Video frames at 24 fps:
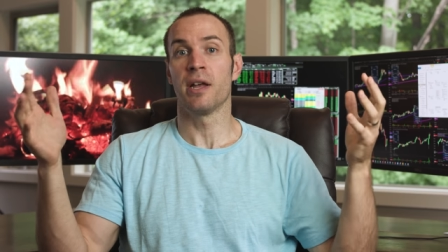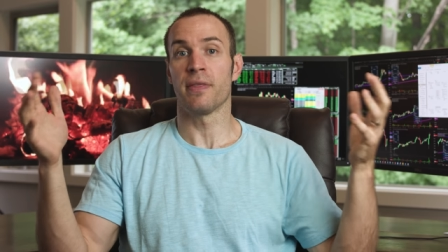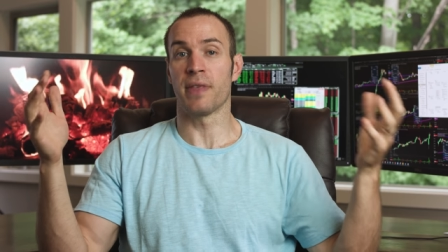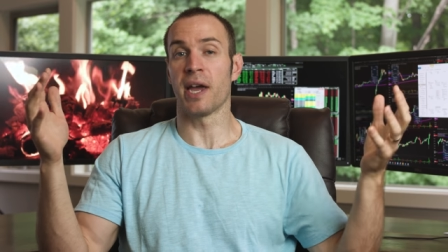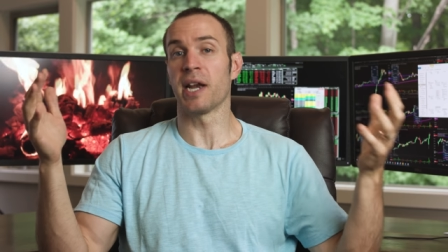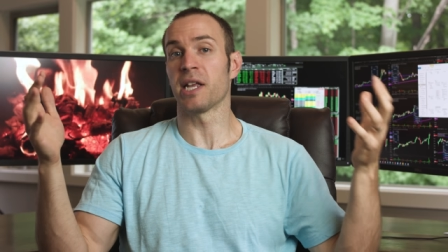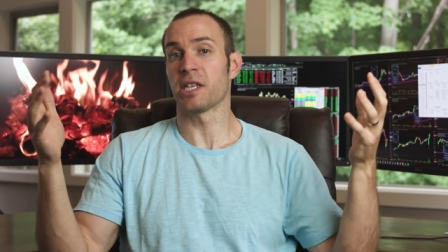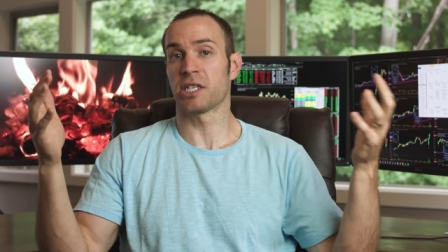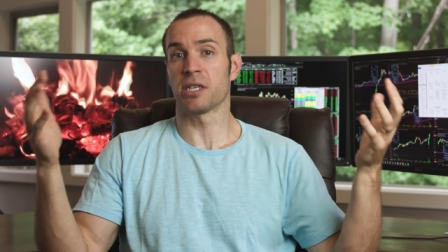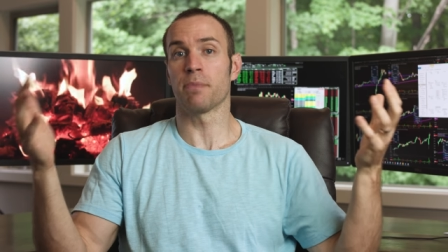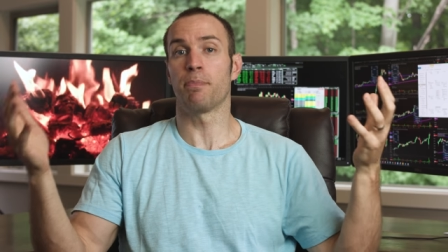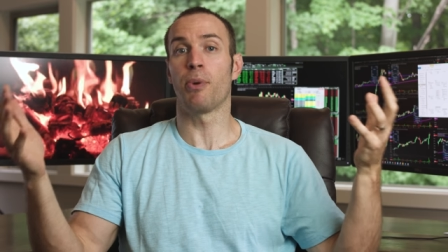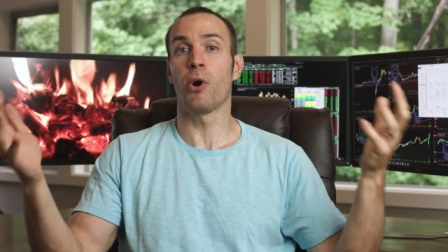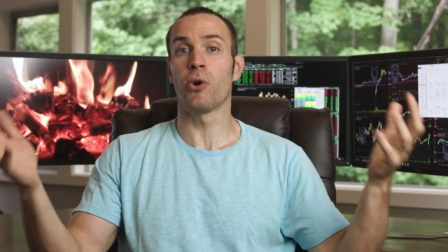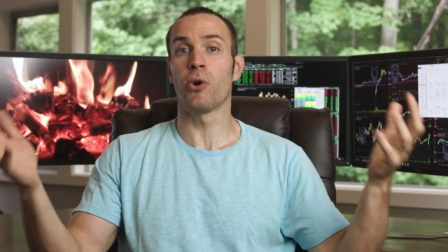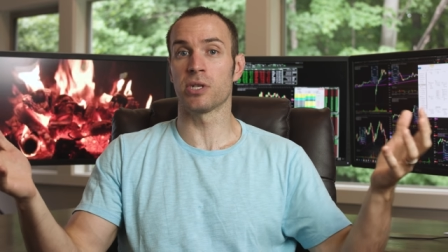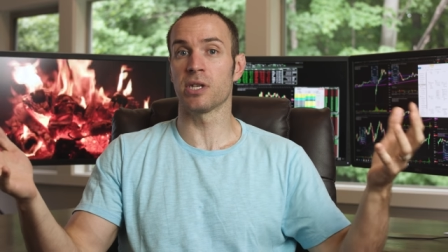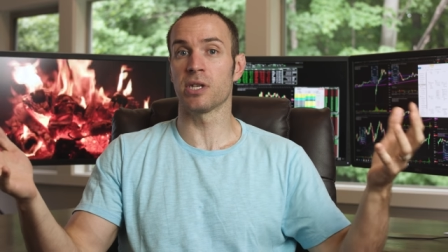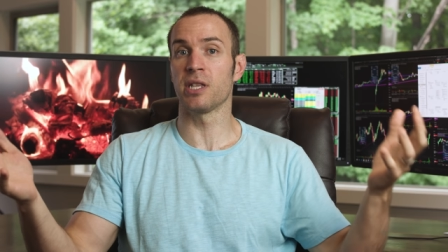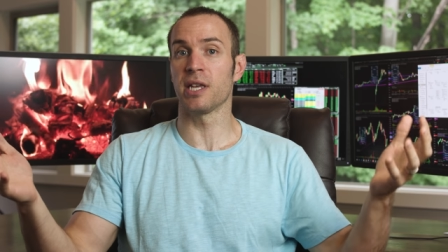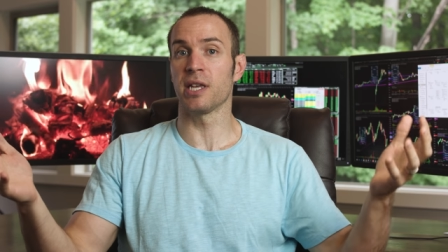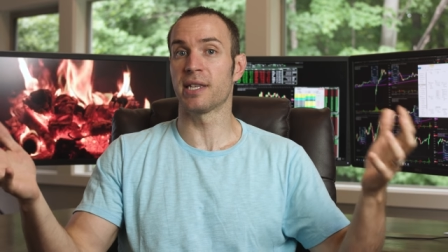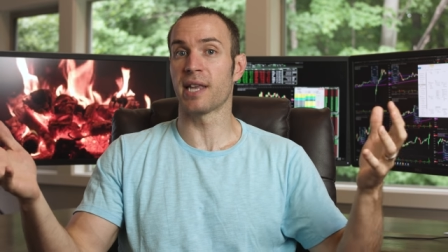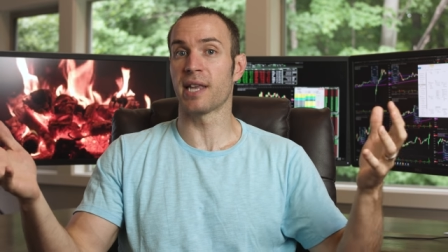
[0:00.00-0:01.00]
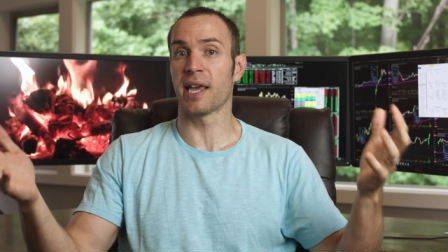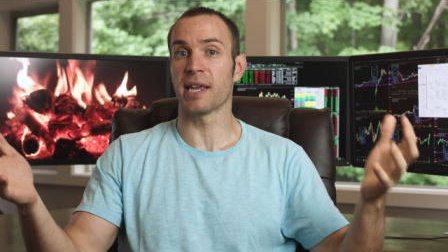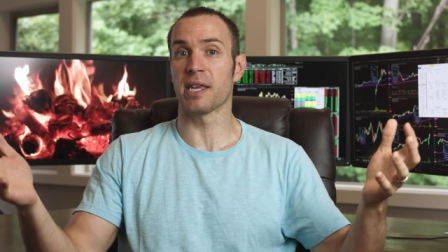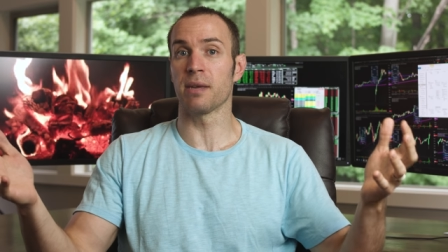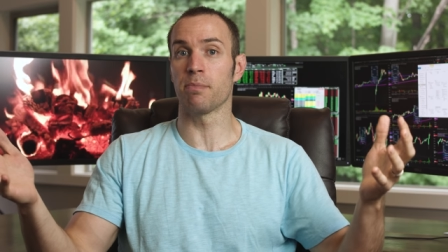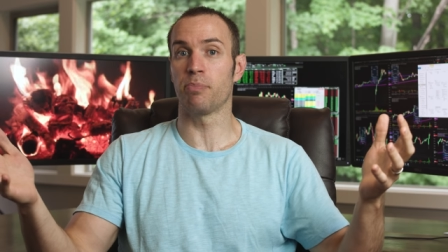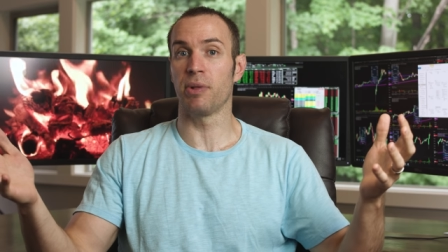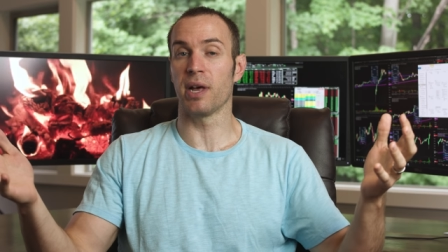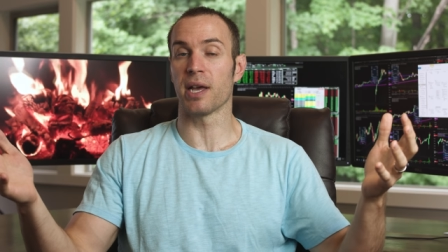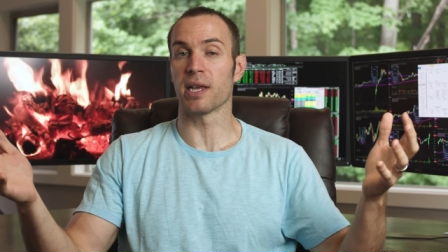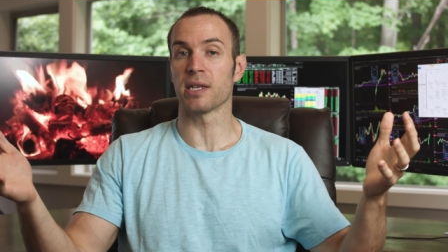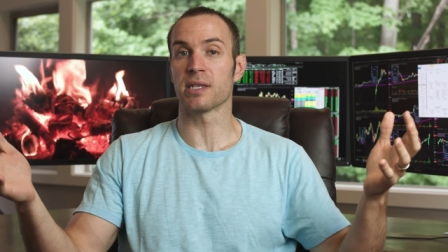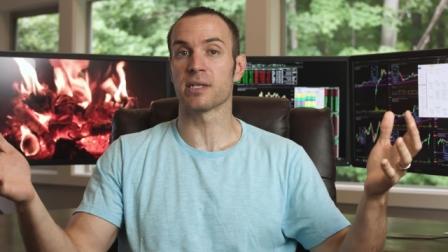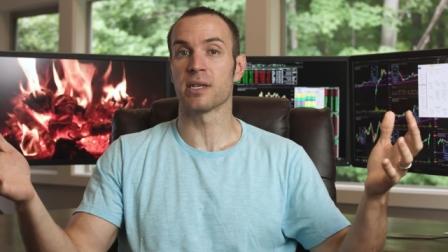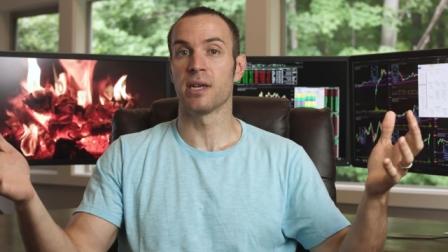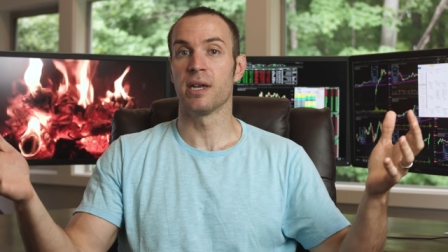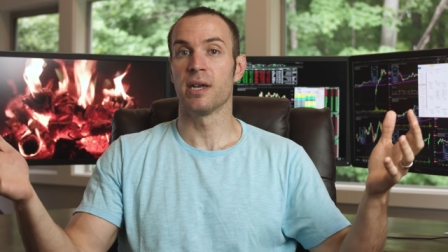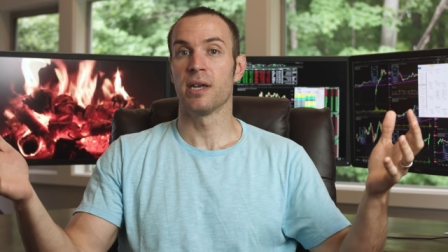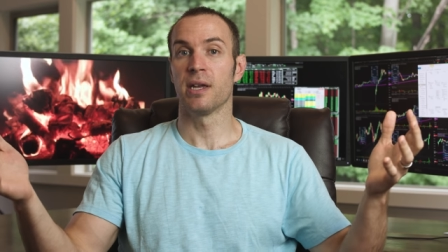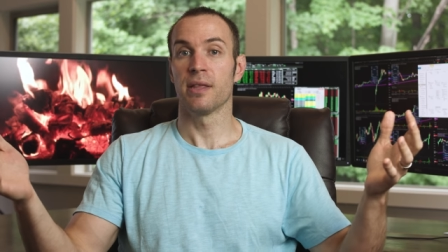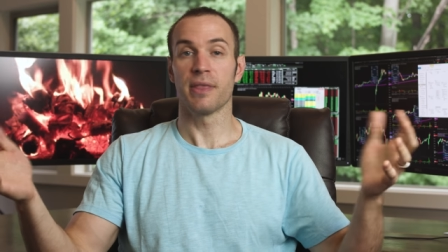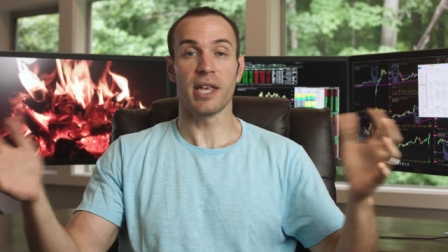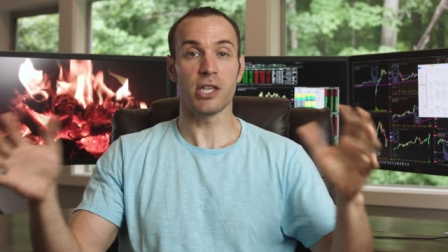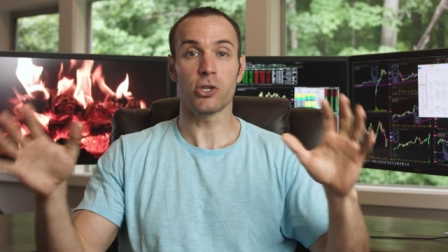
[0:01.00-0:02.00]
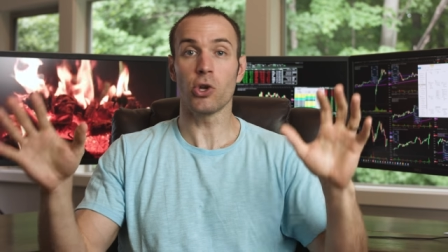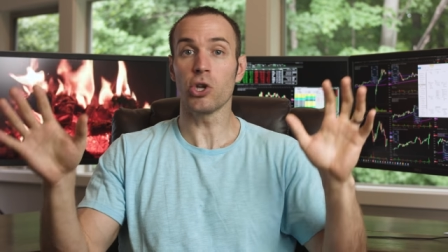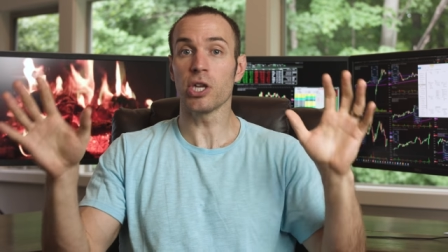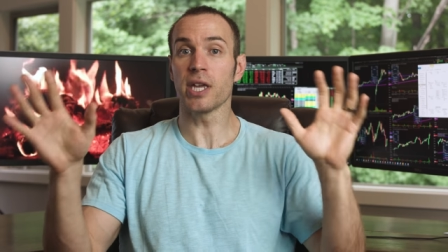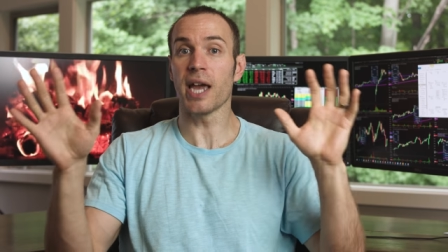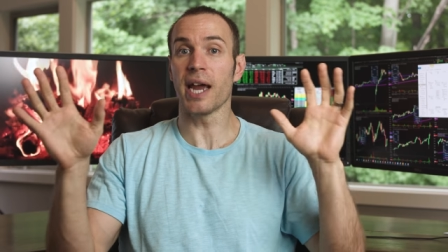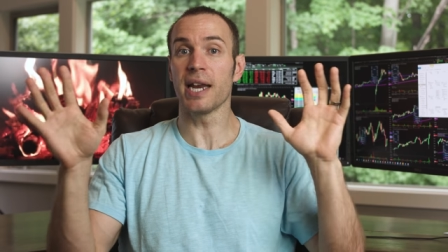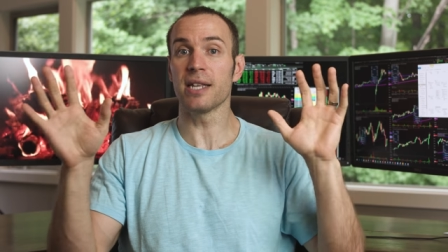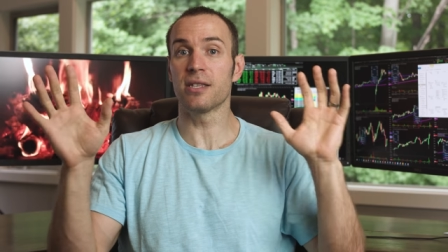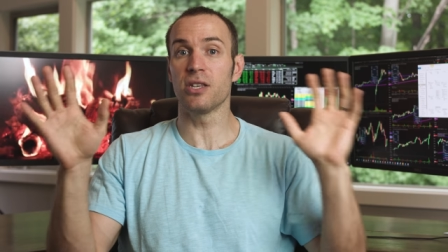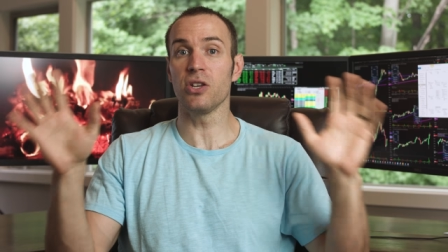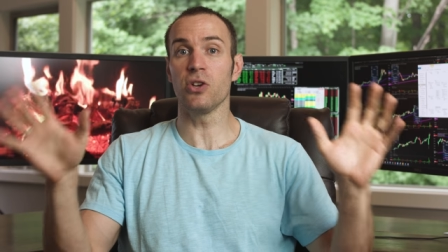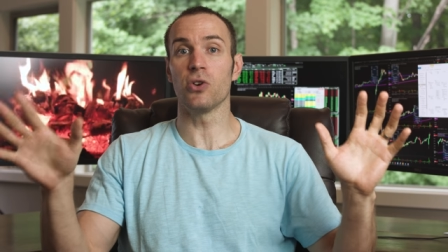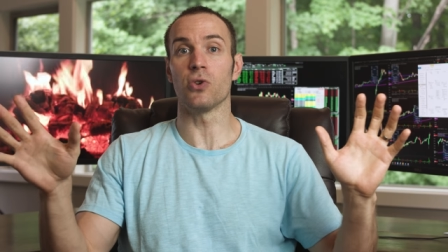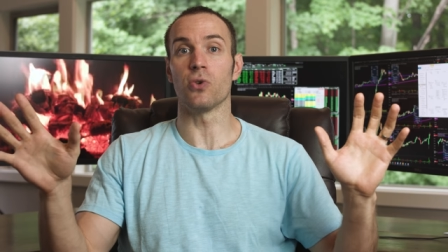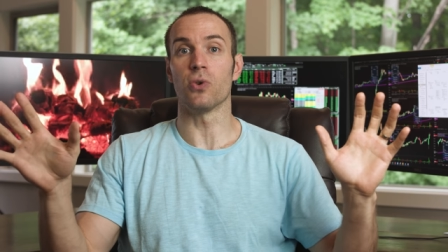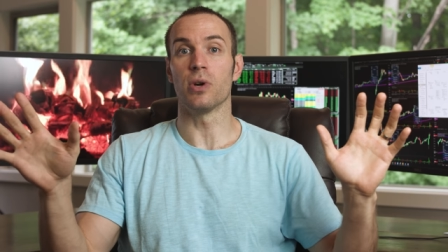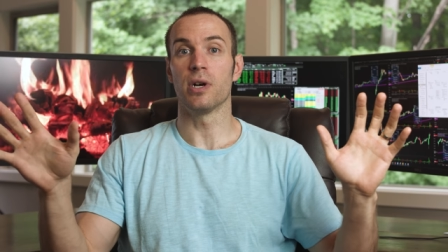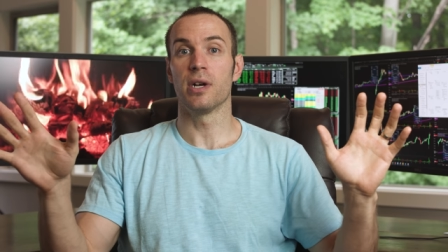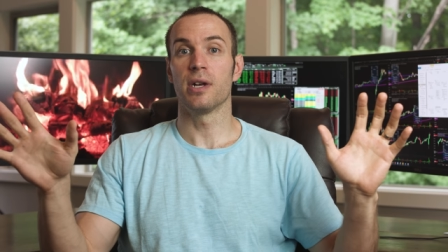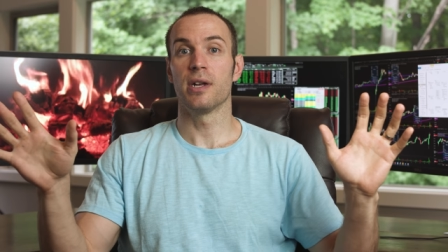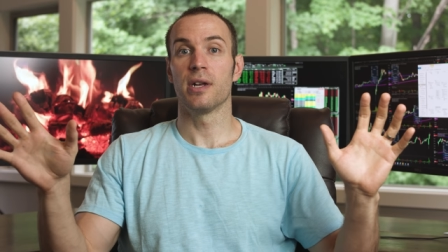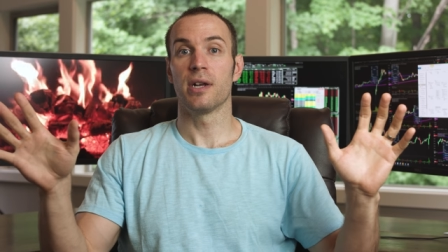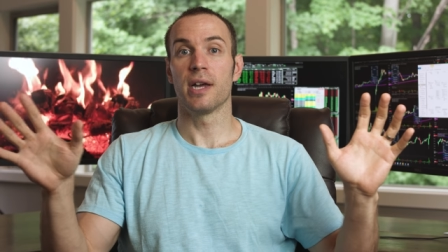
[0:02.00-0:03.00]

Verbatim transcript: that is supposedly taking place. That's all you gotta do.